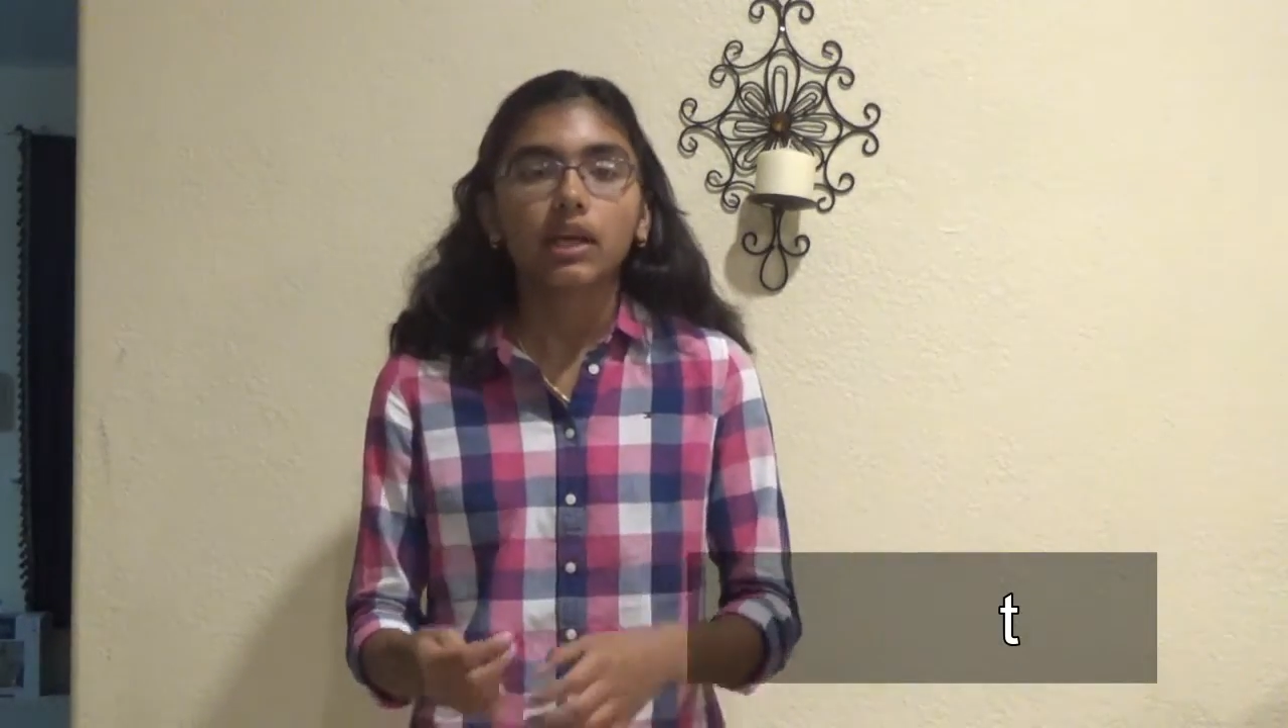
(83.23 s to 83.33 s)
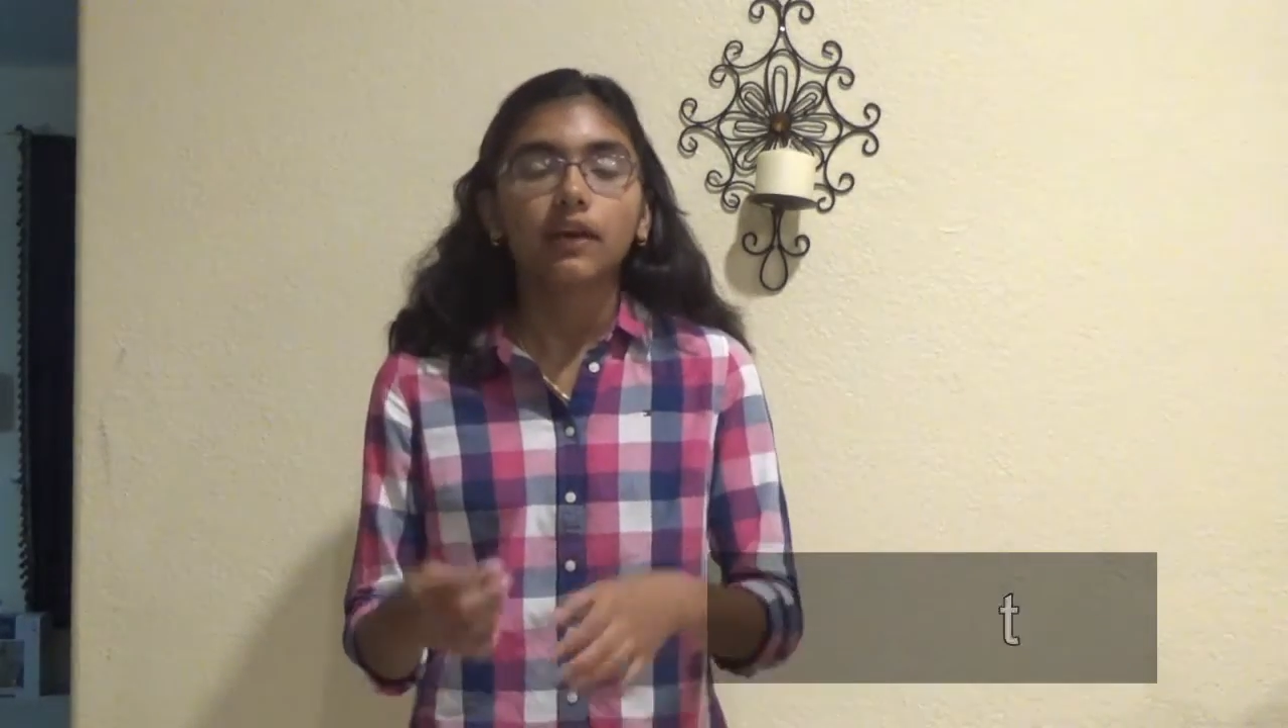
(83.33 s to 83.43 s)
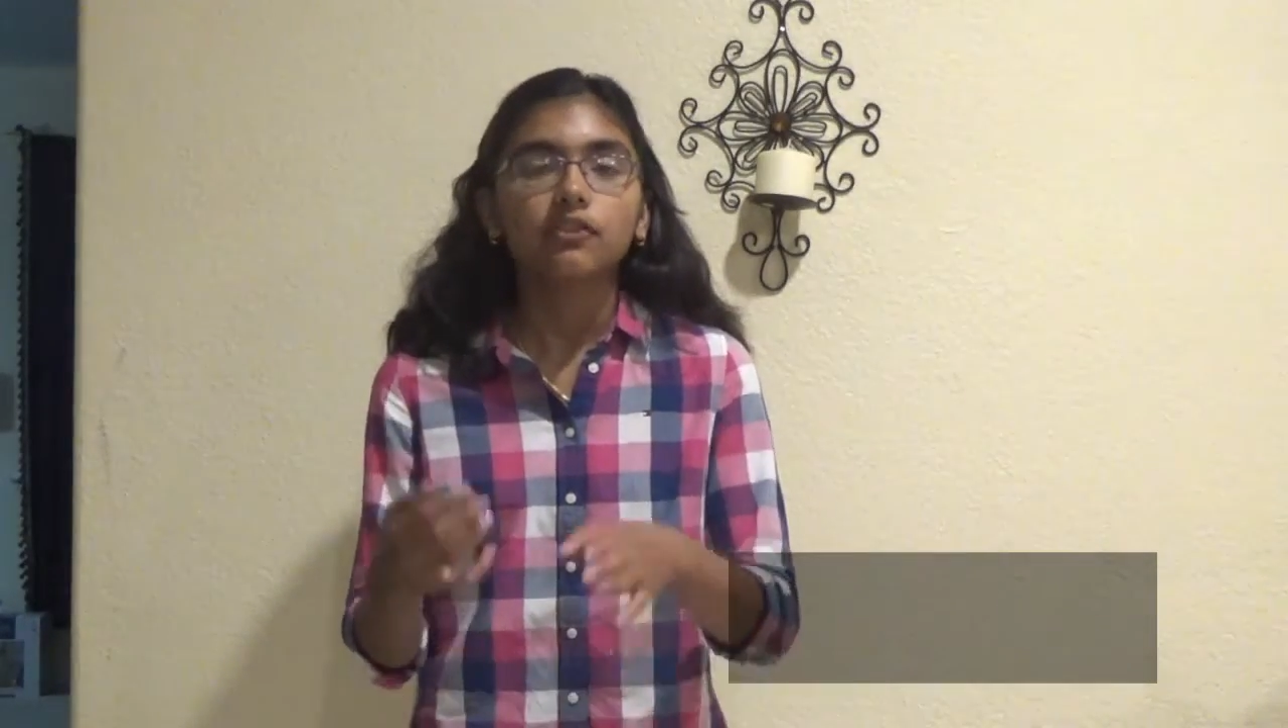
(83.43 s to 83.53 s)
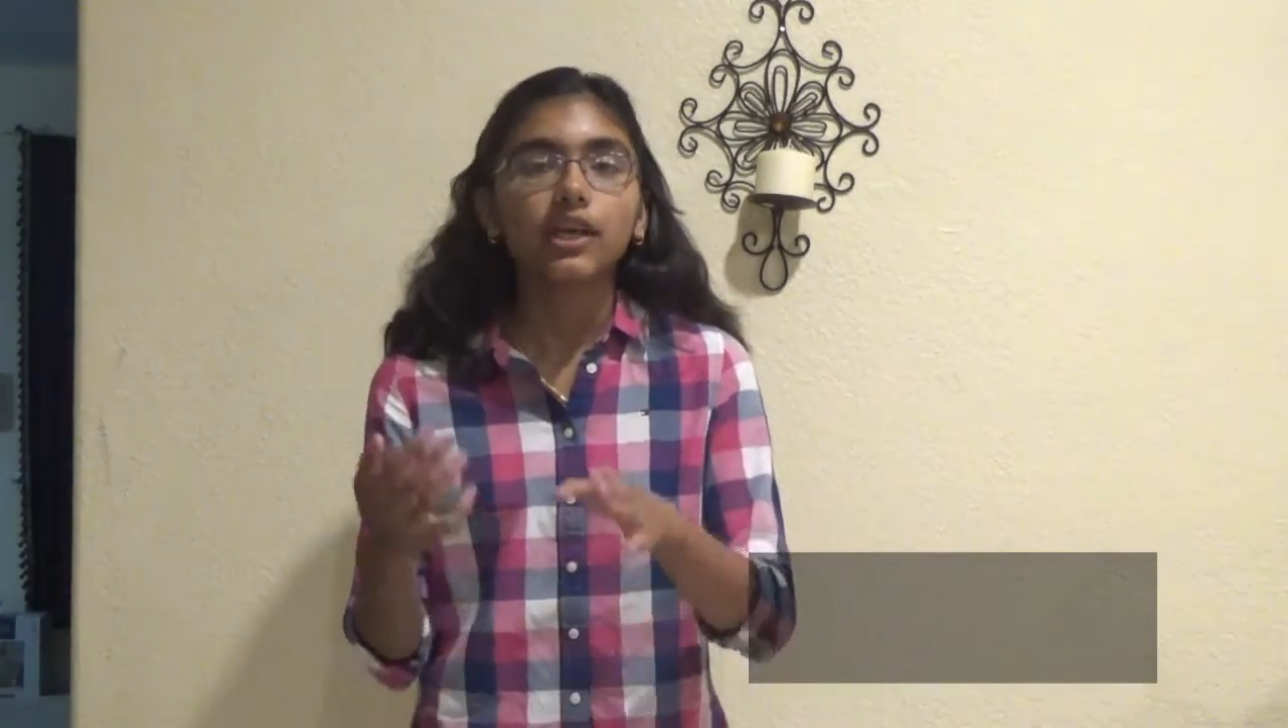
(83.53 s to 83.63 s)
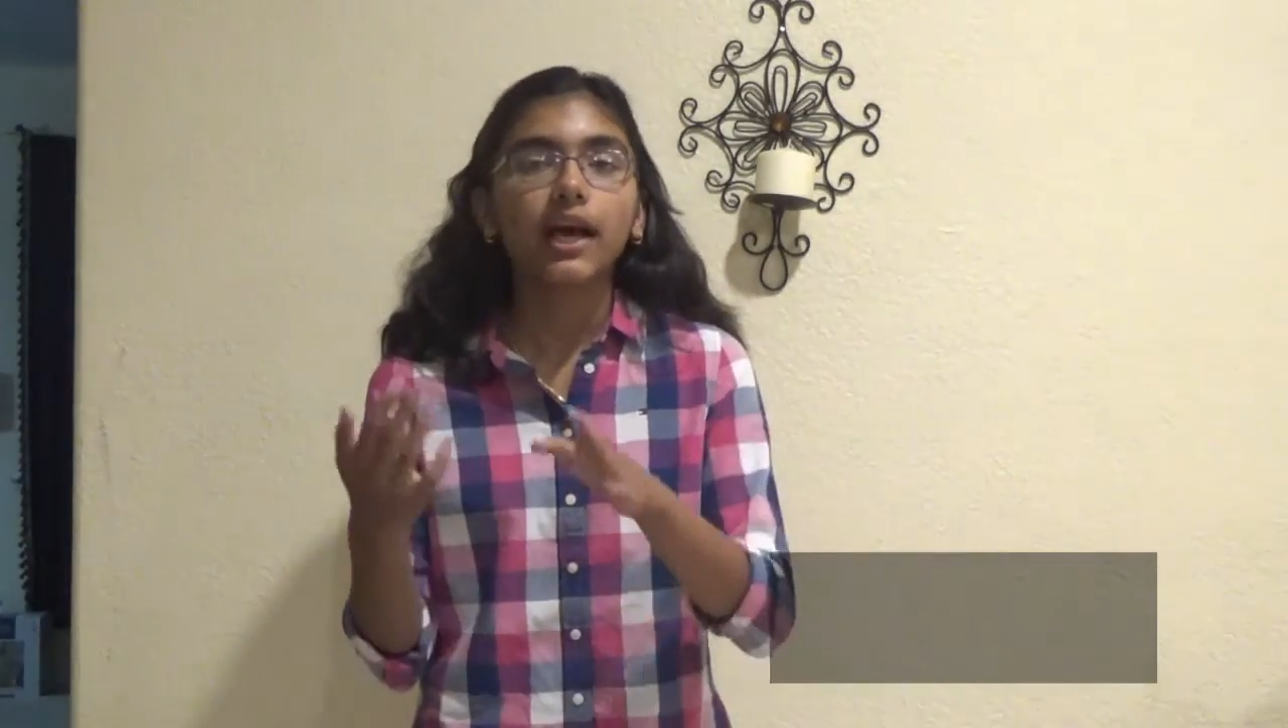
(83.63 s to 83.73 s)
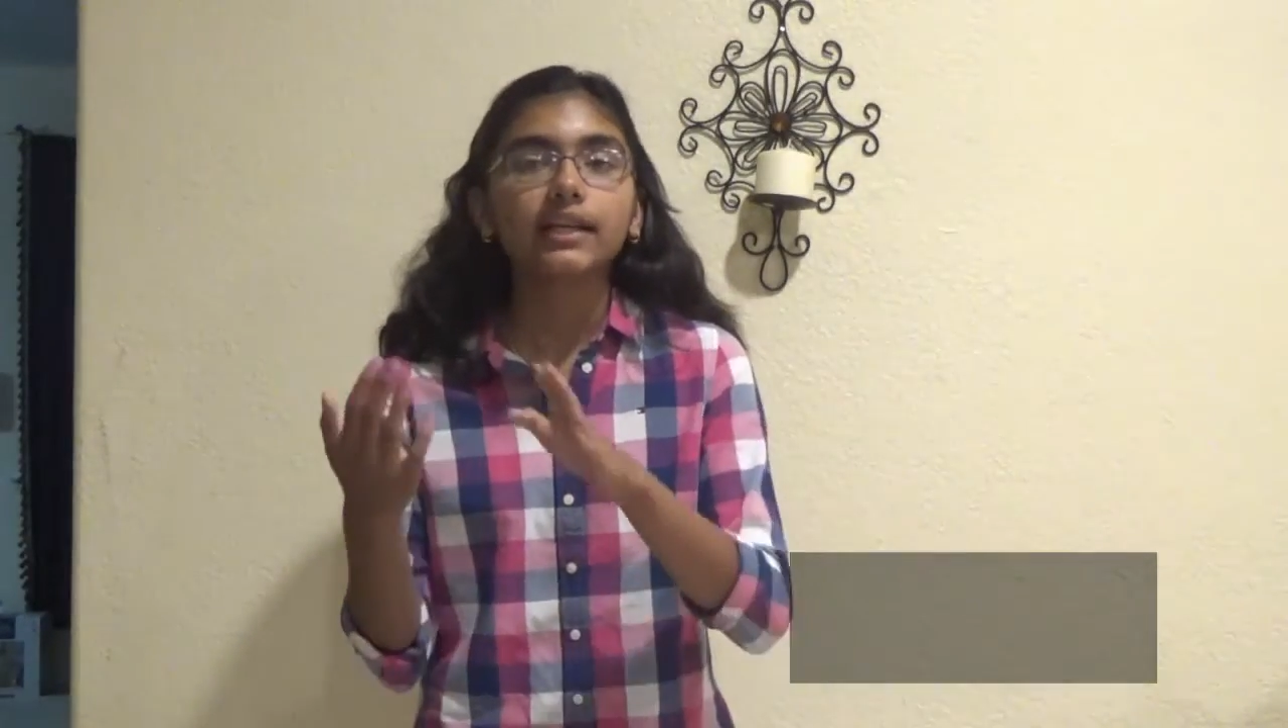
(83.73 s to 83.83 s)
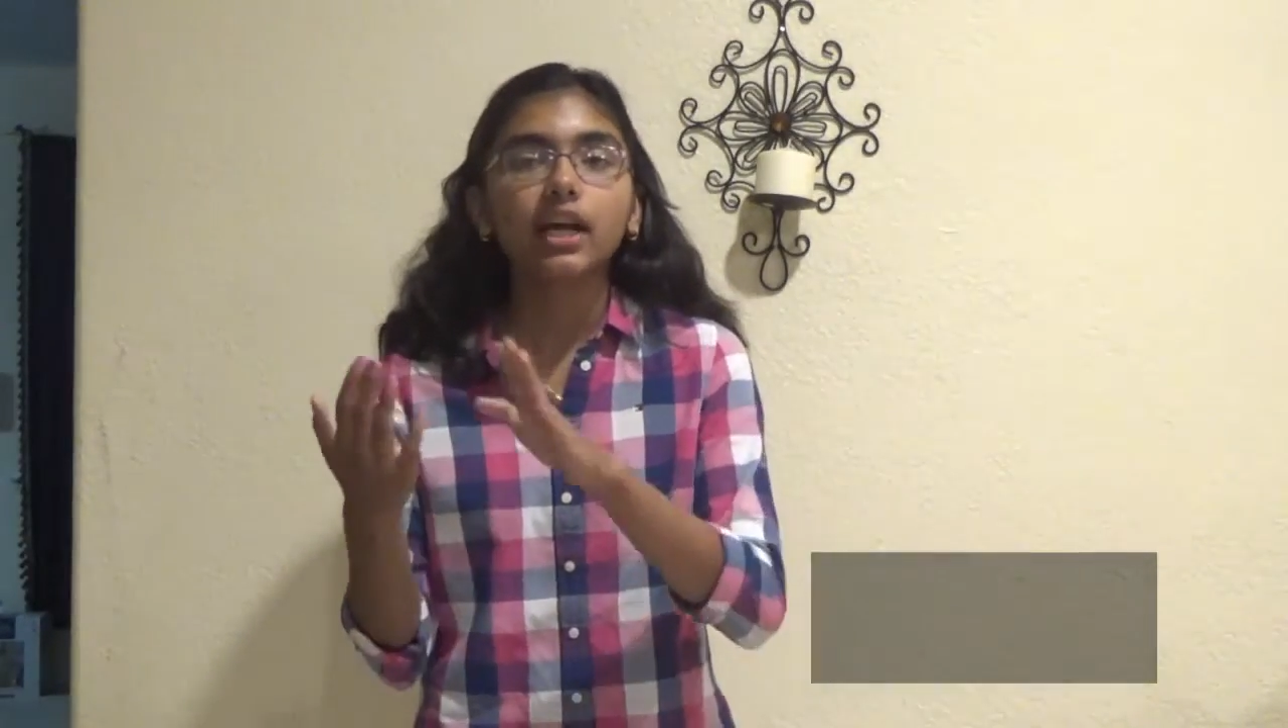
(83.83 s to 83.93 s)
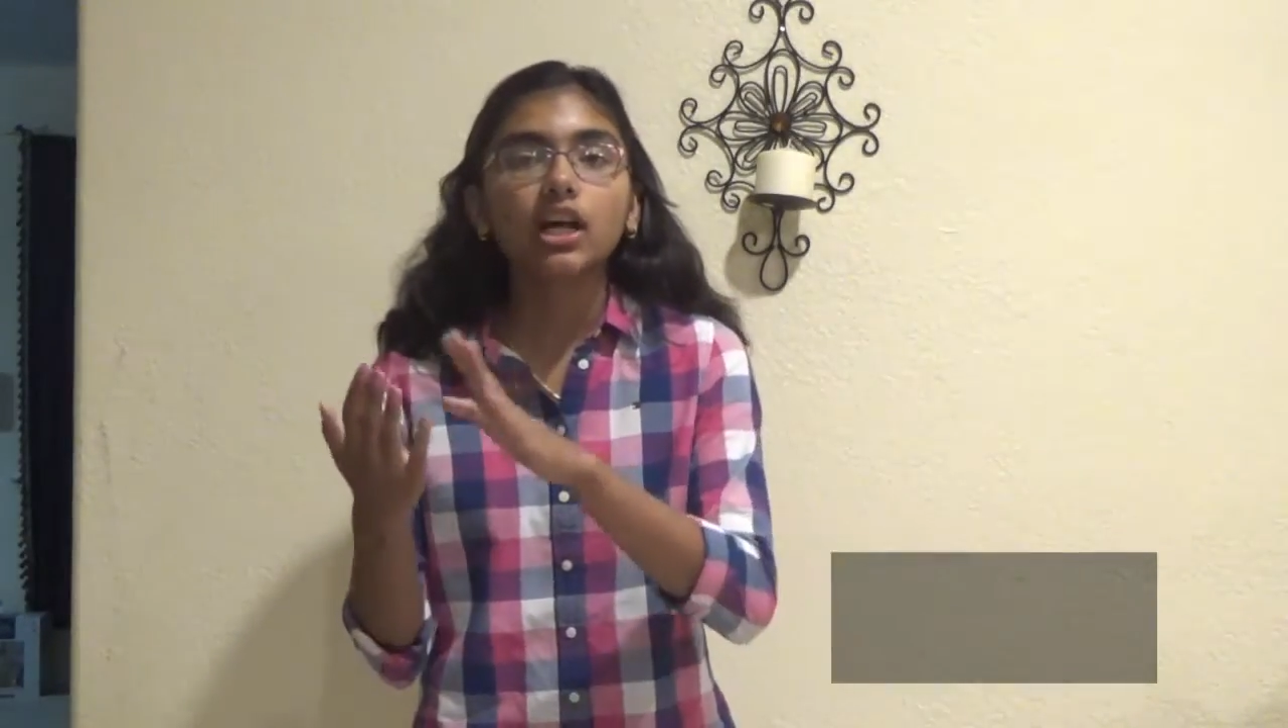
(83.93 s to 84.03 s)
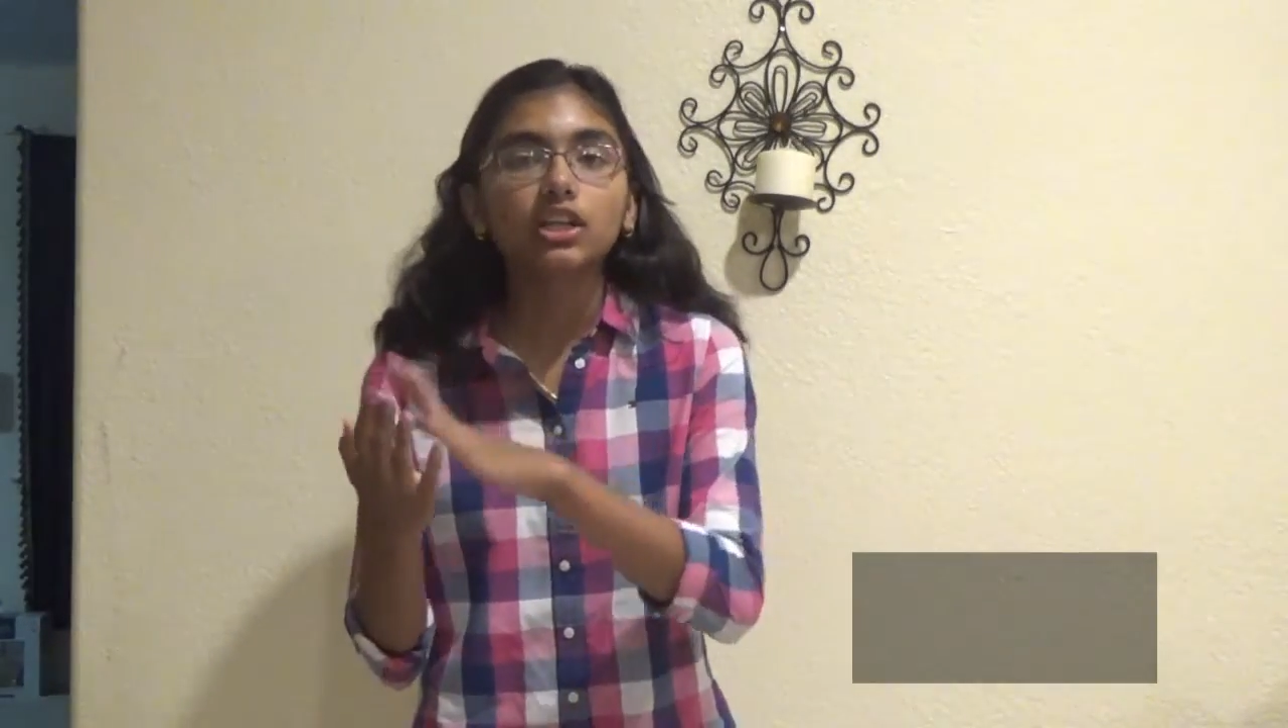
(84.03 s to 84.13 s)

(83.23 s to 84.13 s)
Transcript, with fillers: If they had not